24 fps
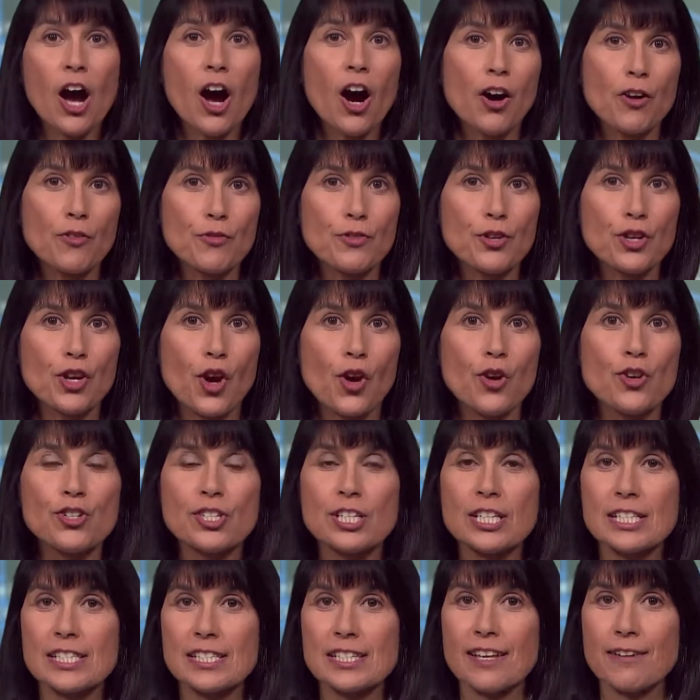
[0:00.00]
Of note
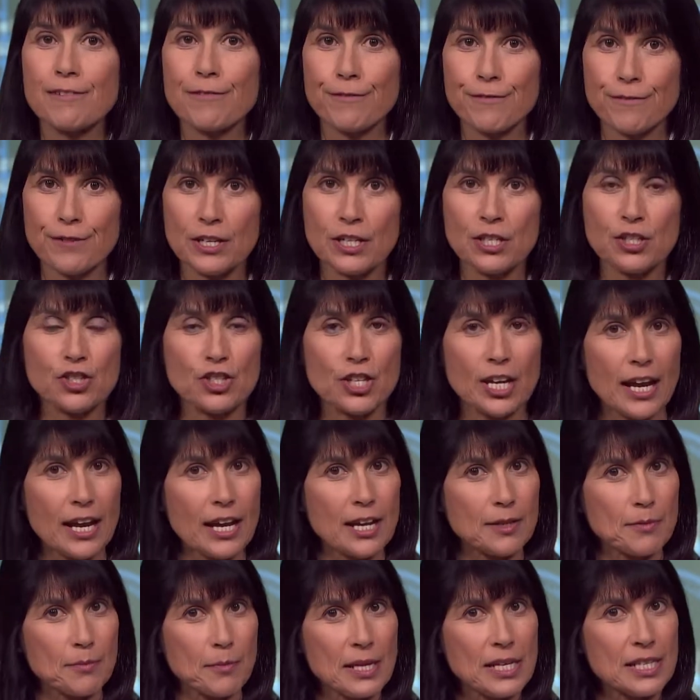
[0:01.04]
is that fish
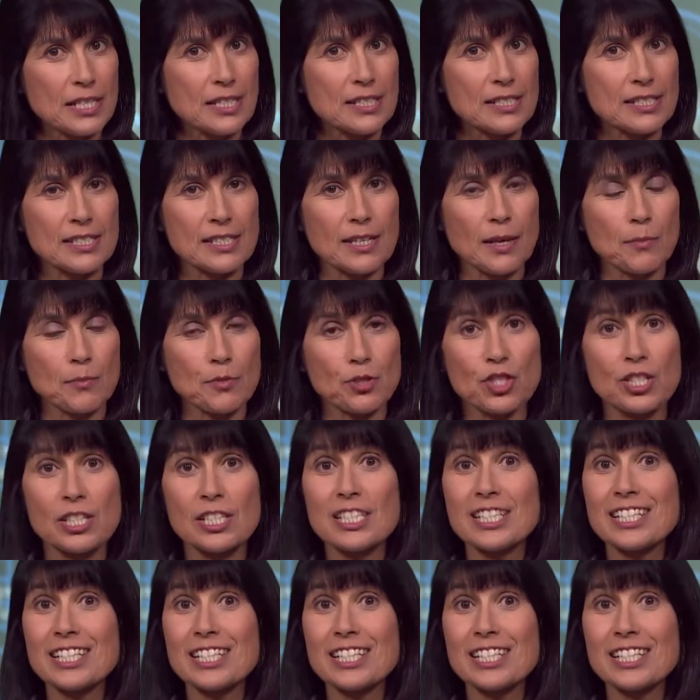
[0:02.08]
and meat consumption